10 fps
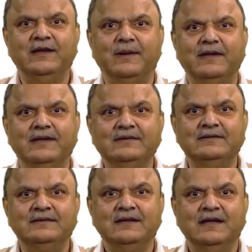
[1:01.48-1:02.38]

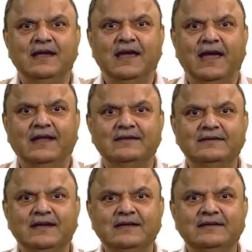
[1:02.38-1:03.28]
MIS, and the
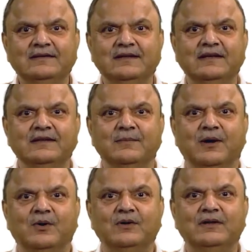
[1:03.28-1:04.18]
second session is
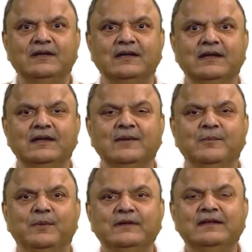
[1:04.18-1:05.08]
about the
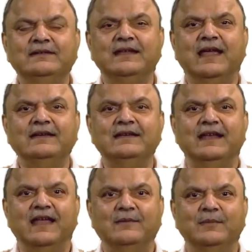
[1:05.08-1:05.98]
business and IT
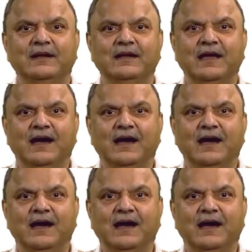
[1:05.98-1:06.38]
alignment,